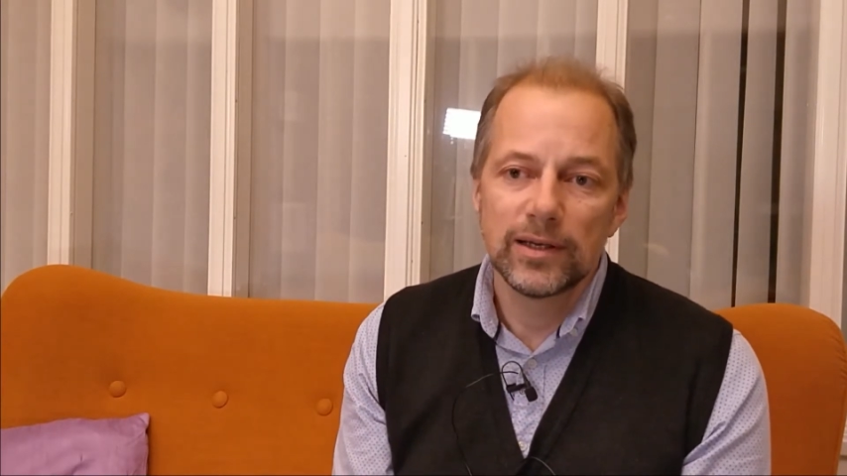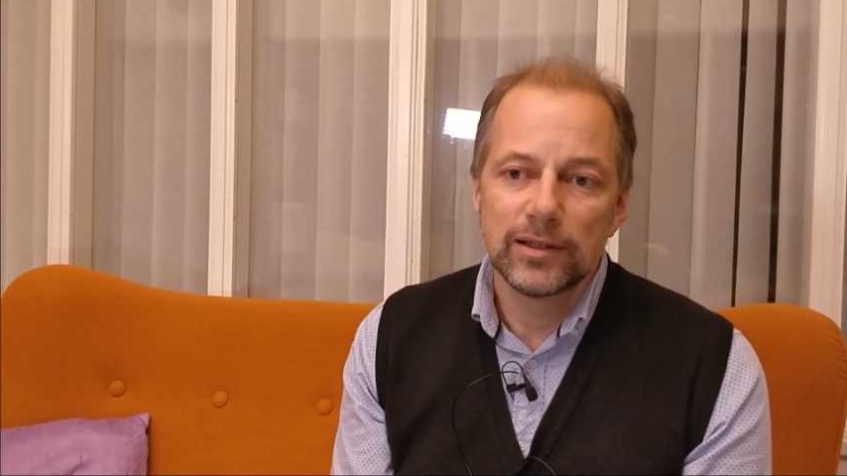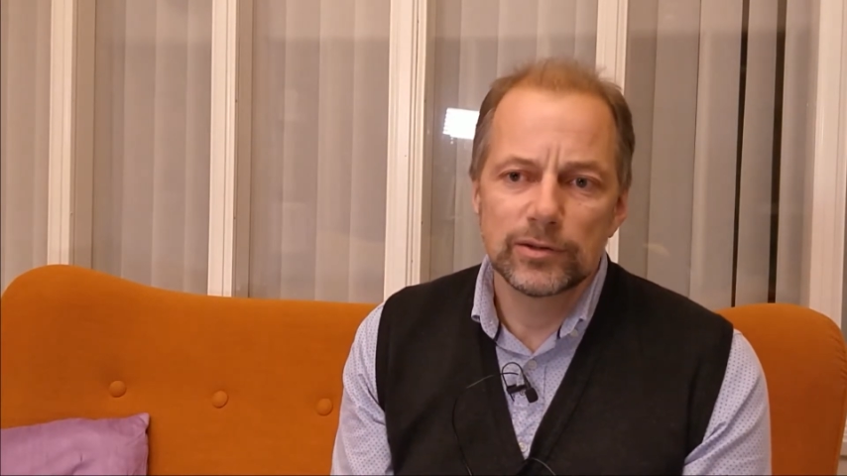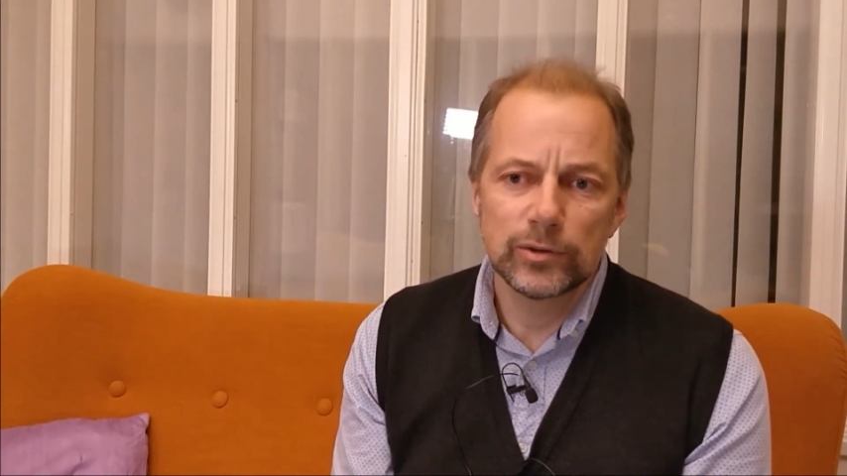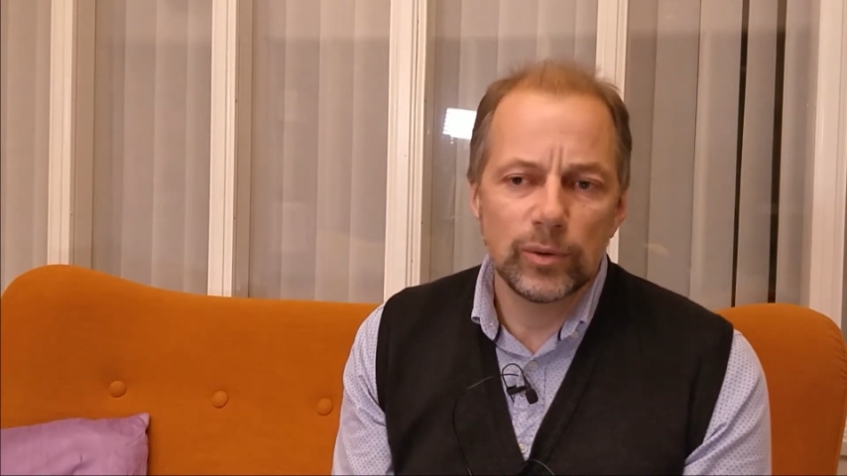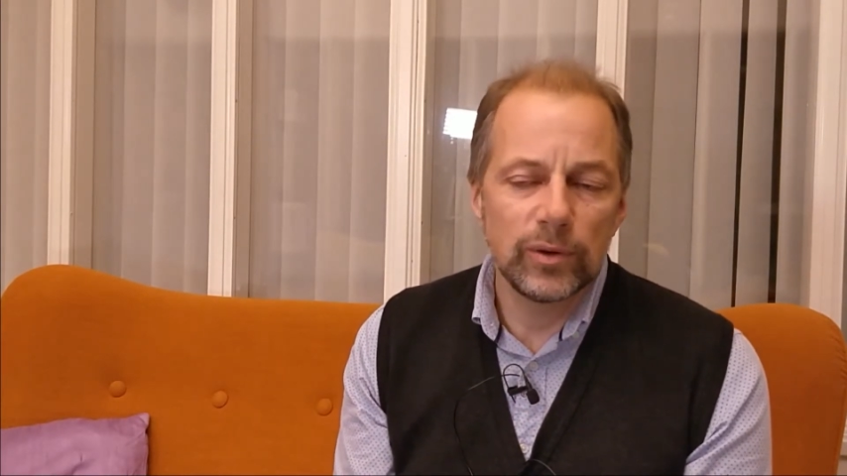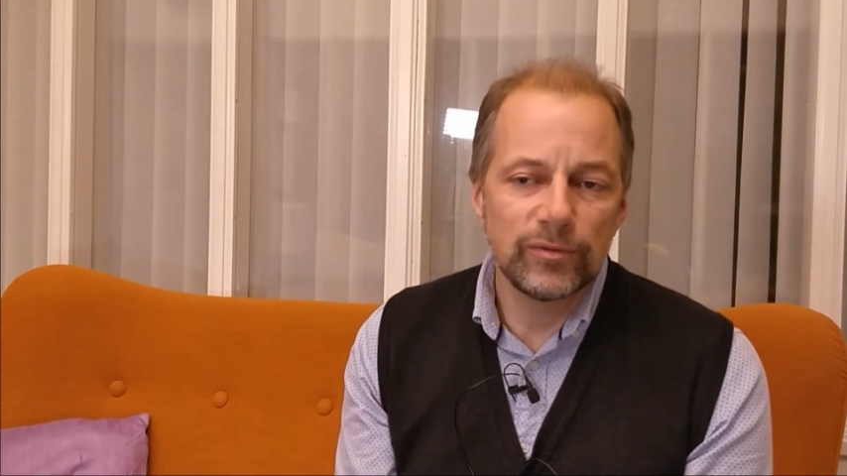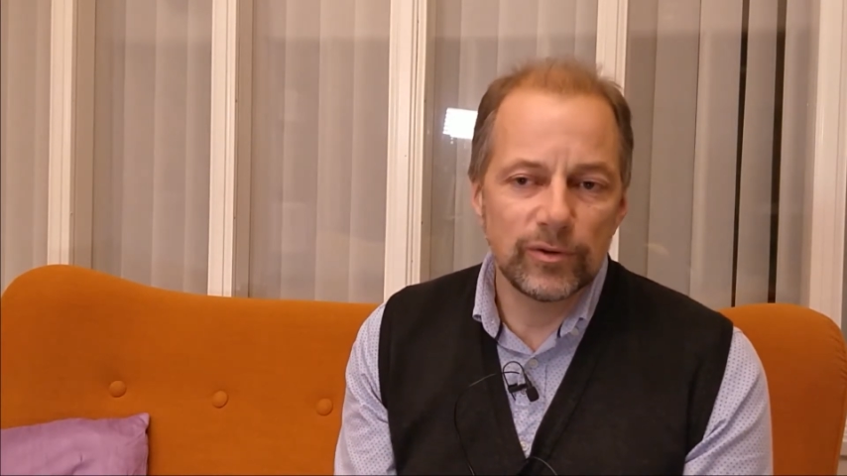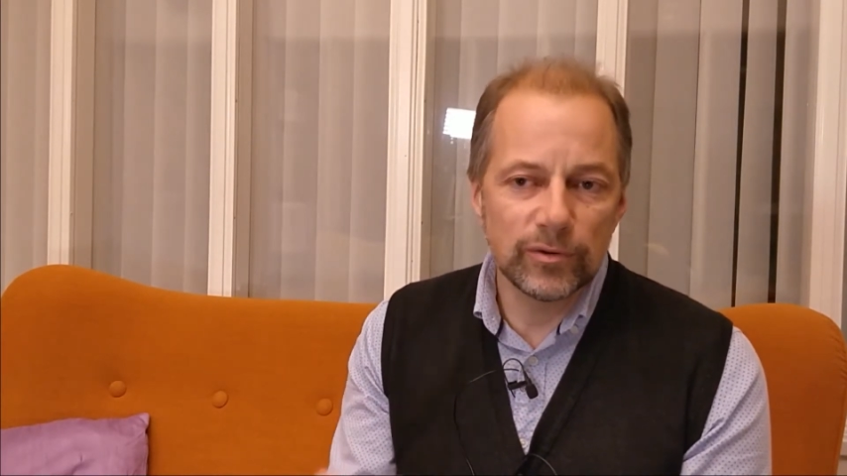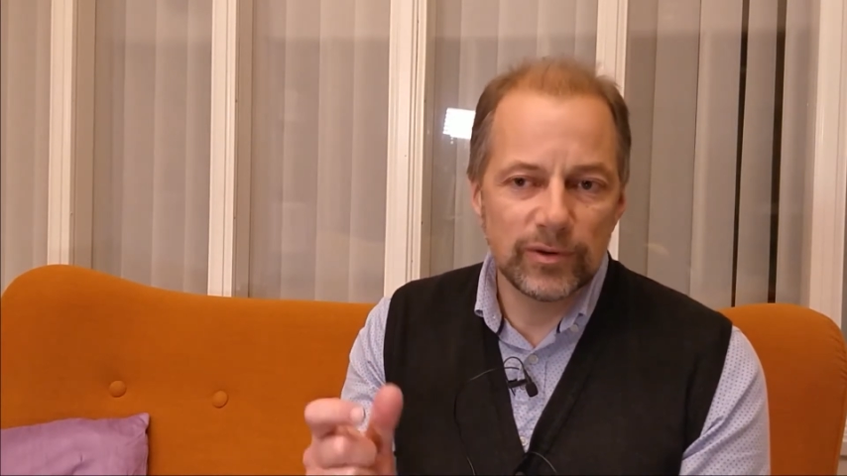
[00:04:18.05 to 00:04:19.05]
So
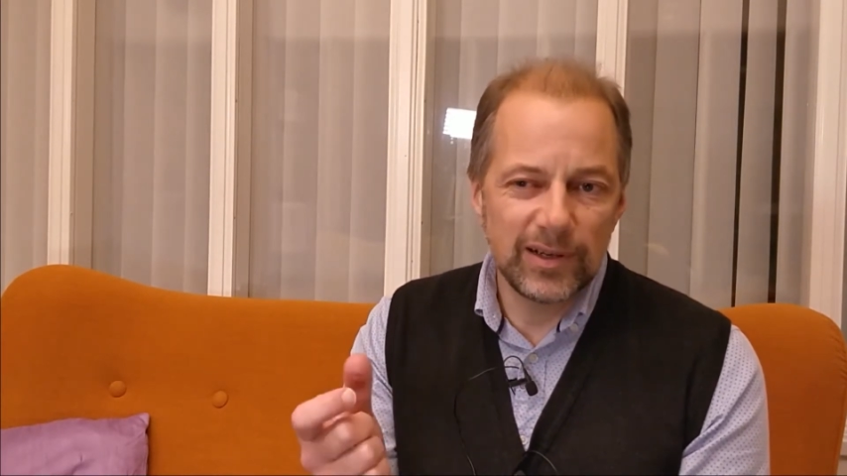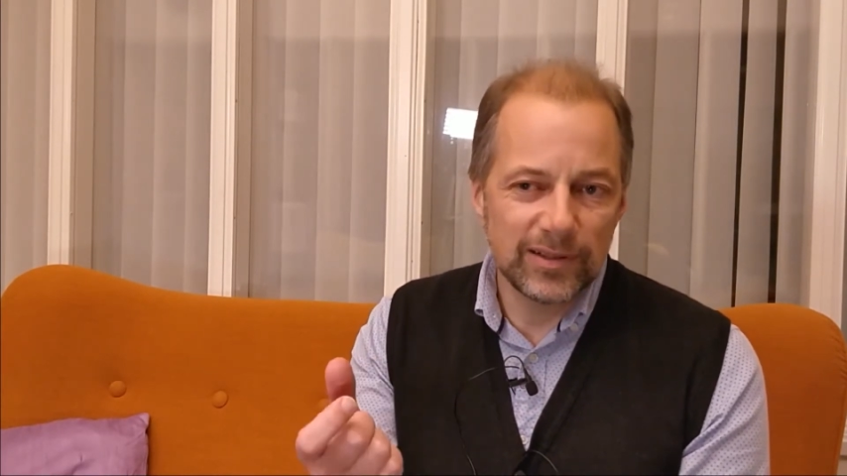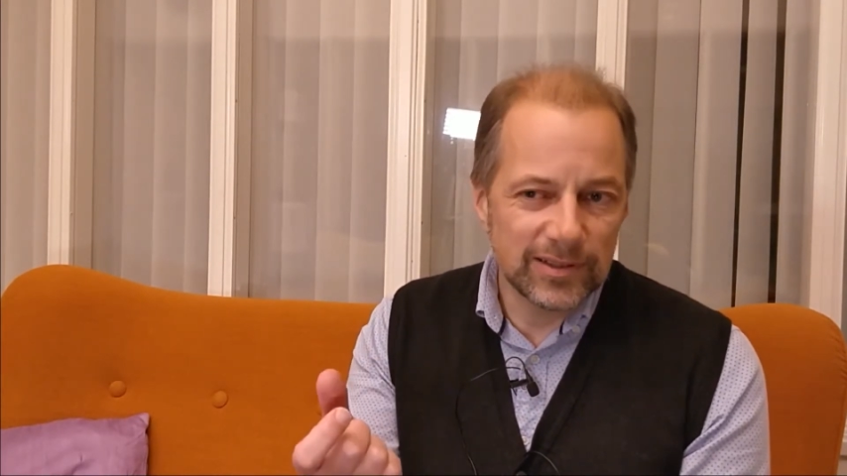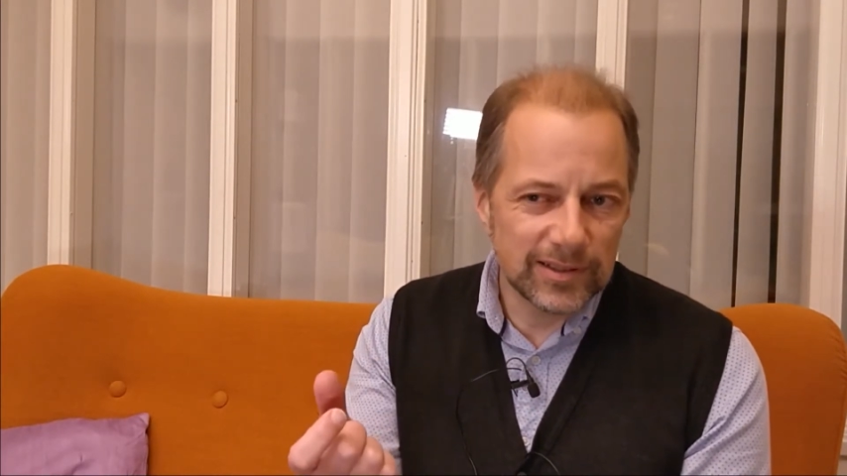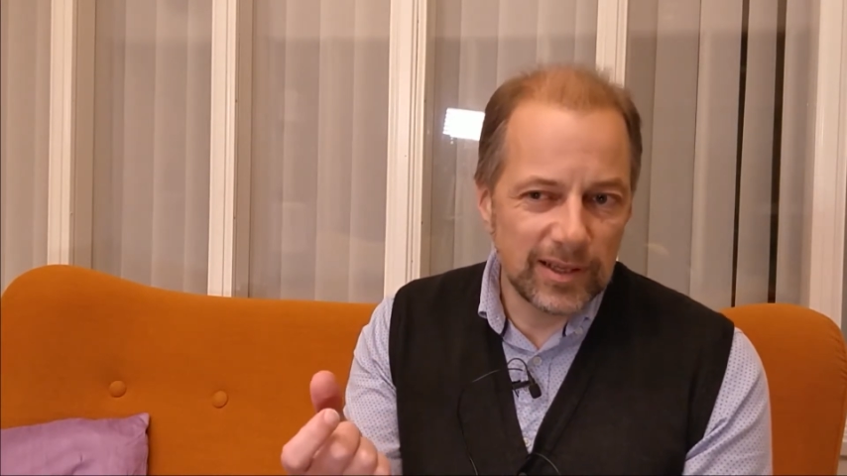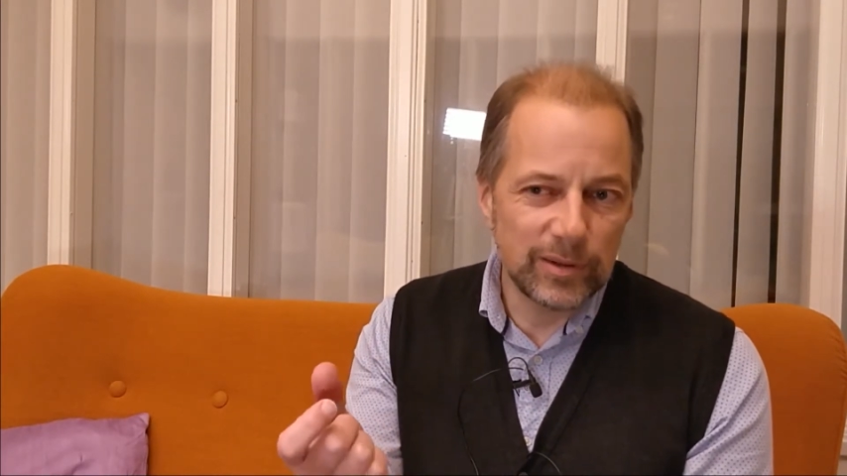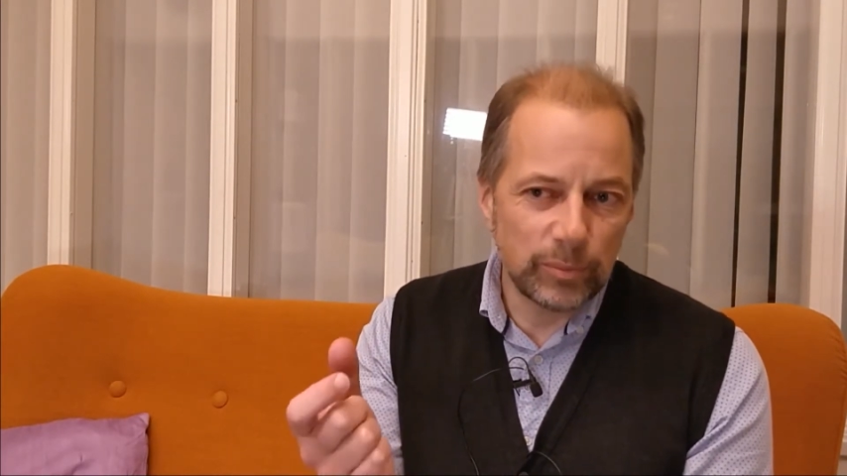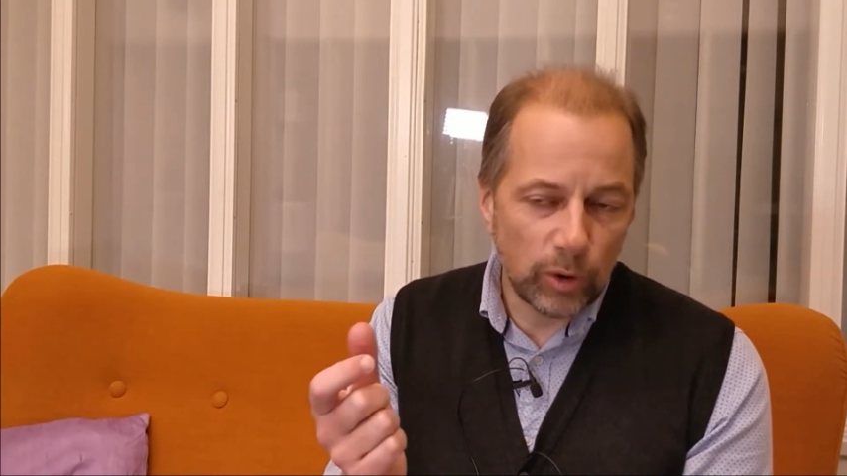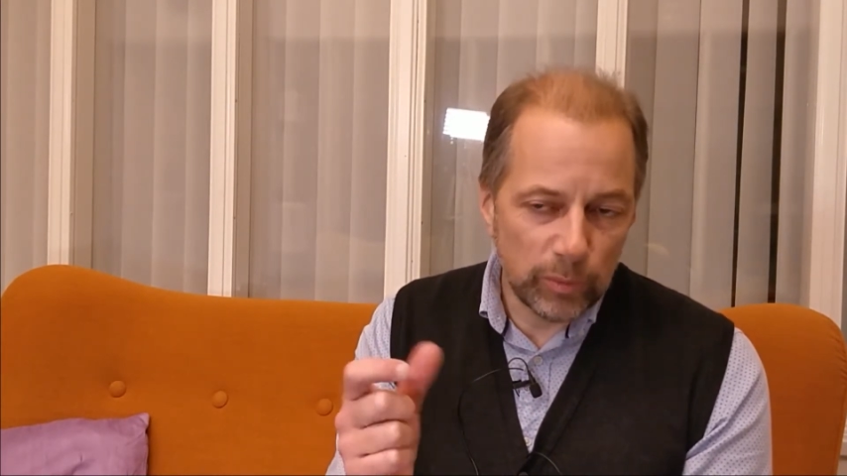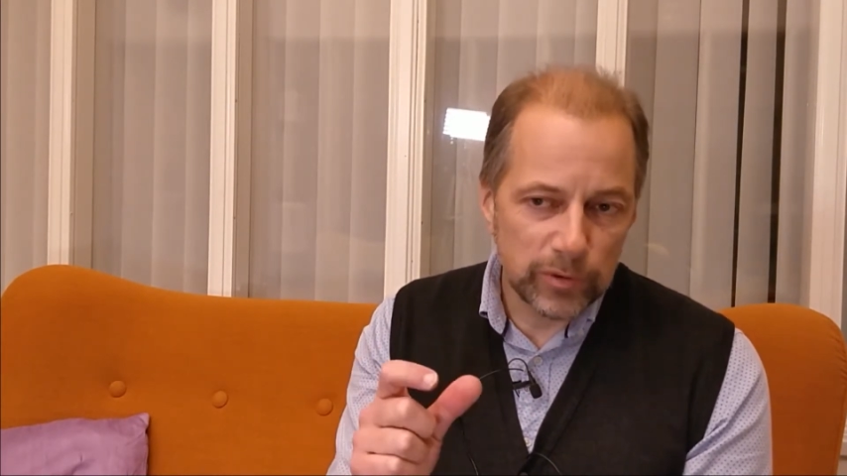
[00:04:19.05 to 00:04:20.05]
if you don't really understand the
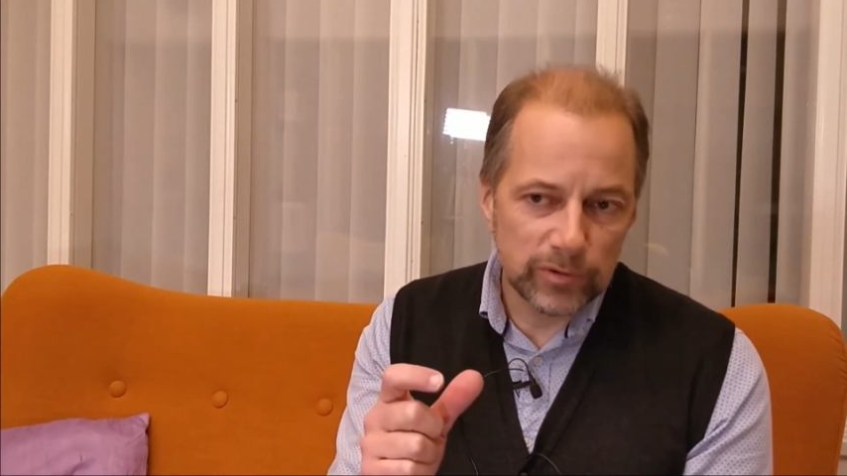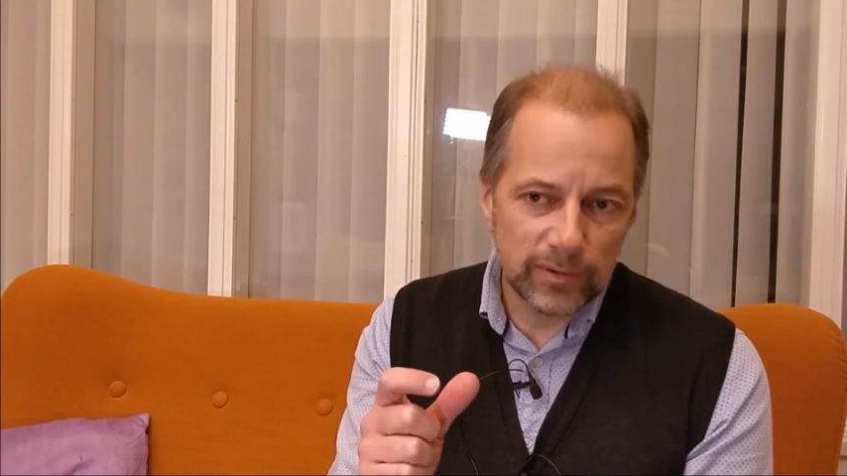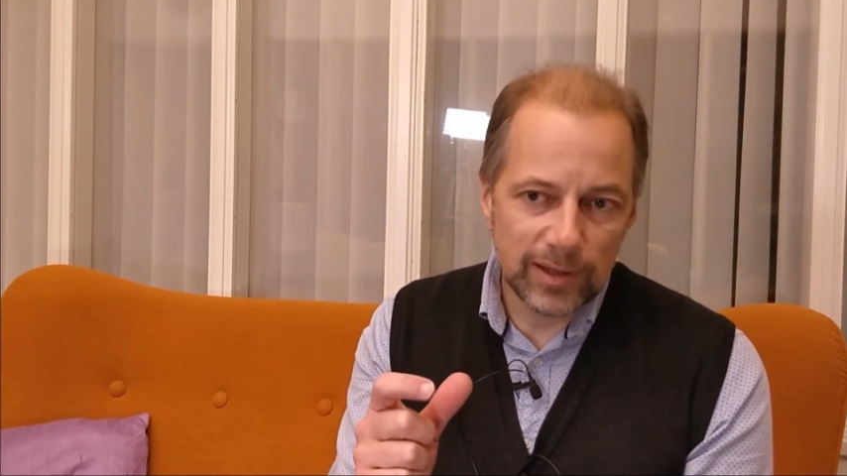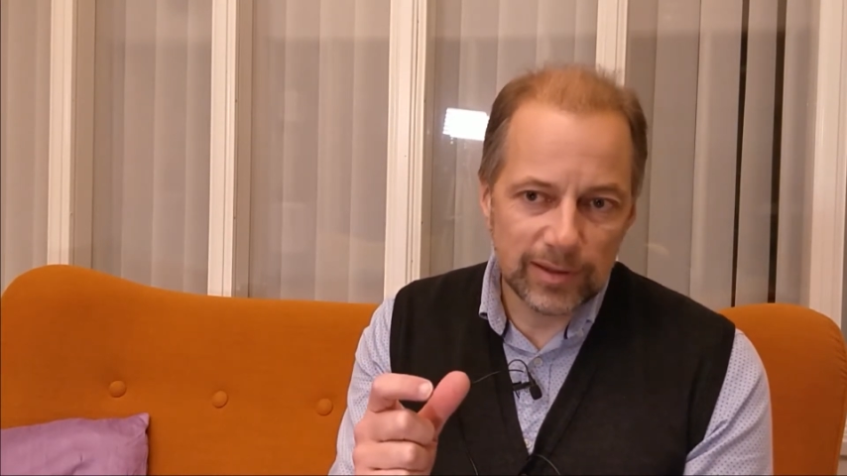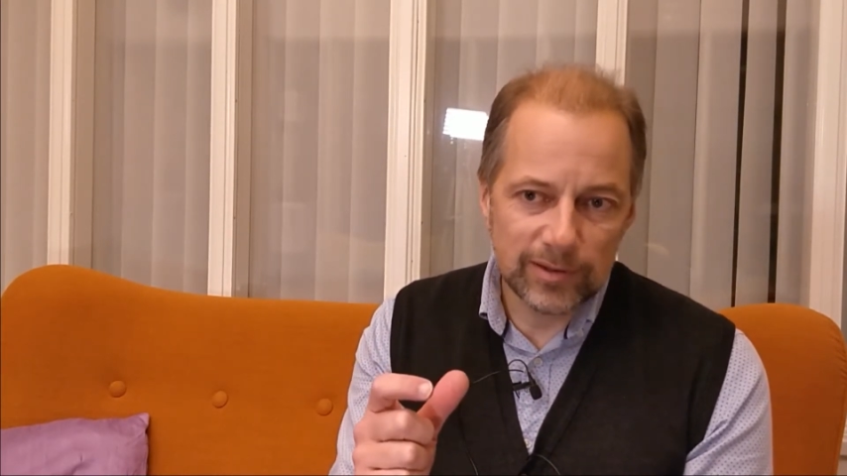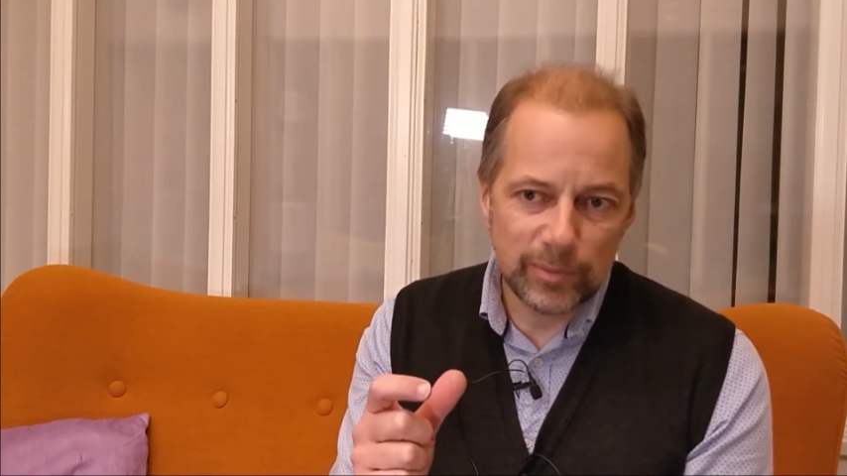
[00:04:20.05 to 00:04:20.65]
purpose of that,